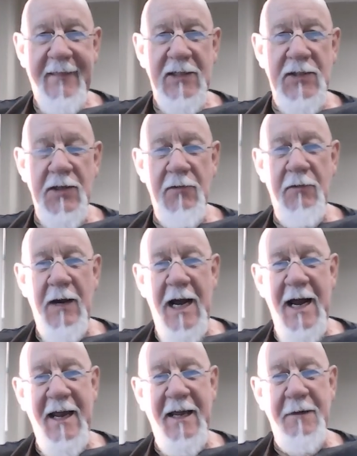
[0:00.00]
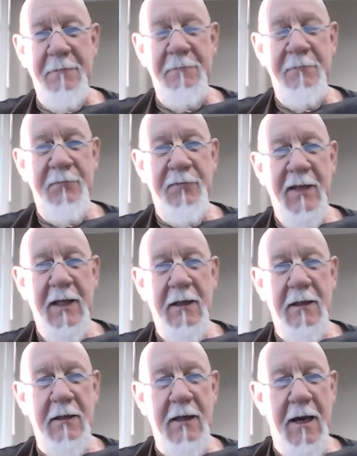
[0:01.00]
So I am
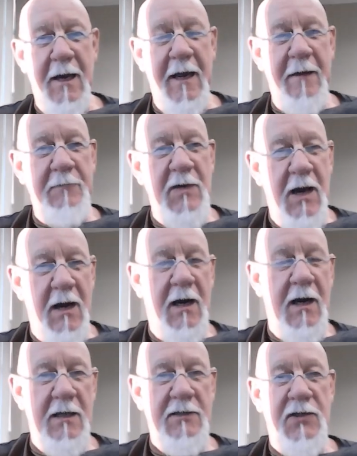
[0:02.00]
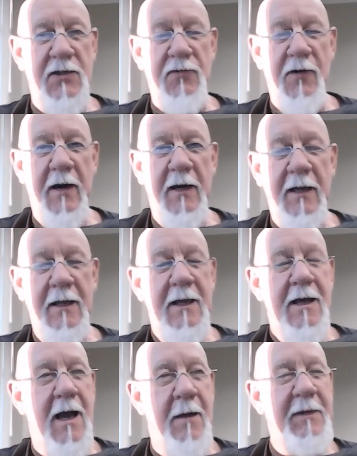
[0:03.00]
not concentrating.
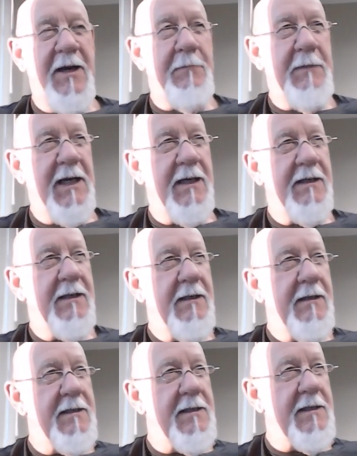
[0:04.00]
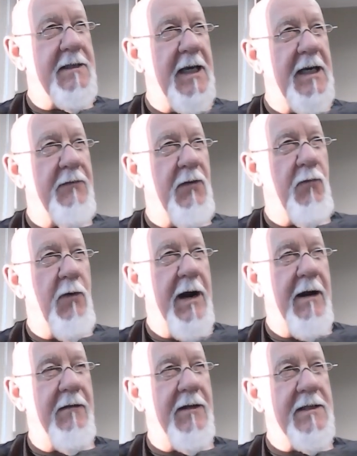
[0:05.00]
I'm in a middle state of
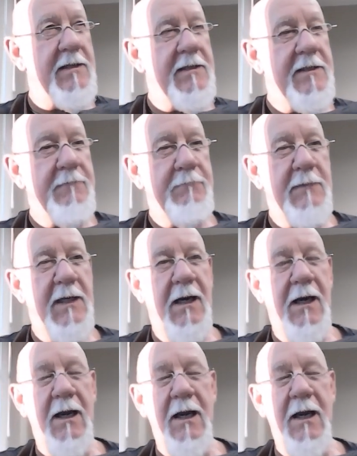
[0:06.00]
awareness, middle